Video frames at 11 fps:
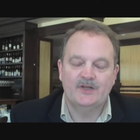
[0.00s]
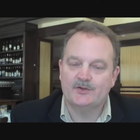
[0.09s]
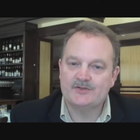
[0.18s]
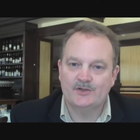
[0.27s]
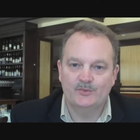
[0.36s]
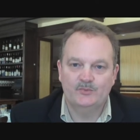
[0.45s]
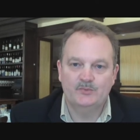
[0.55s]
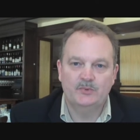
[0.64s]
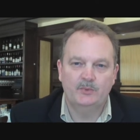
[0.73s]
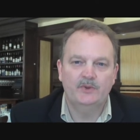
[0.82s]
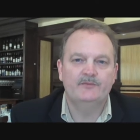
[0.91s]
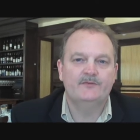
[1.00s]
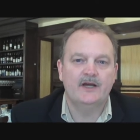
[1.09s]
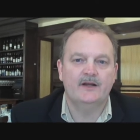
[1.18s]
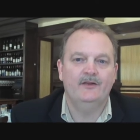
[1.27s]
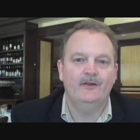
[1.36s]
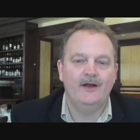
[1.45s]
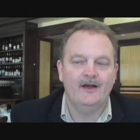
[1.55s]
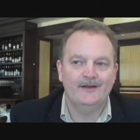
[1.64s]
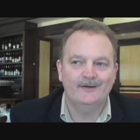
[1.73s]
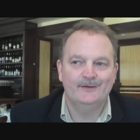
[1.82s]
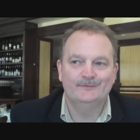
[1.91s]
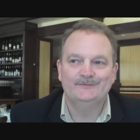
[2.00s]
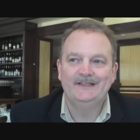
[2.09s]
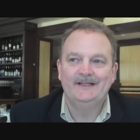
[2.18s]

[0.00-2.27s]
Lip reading: so we've done a lot of